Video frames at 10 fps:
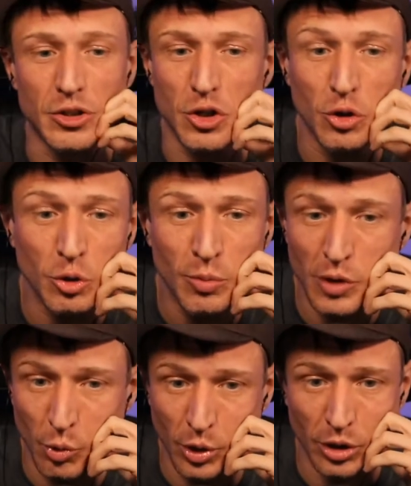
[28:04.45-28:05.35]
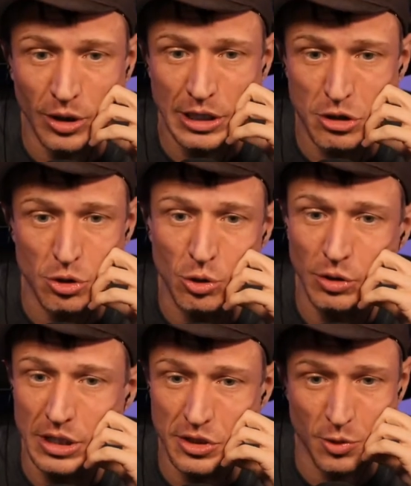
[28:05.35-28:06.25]
to whom the worker has
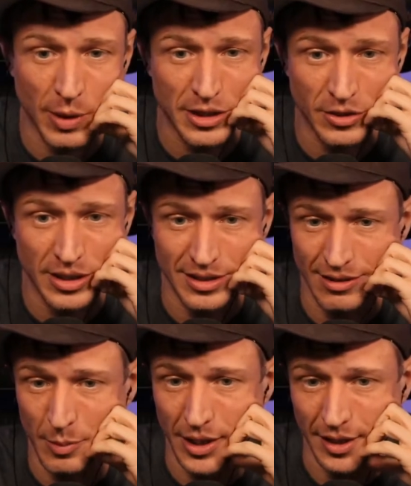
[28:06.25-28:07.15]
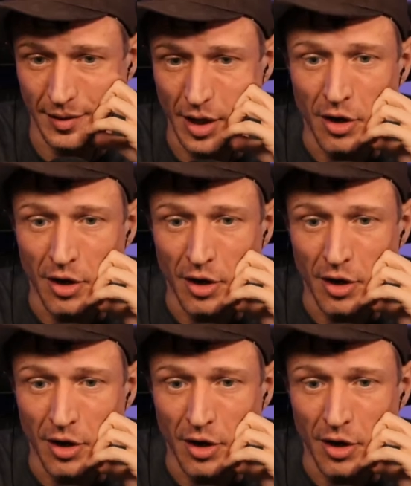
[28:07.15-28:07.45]
sold and surrendered his liberty.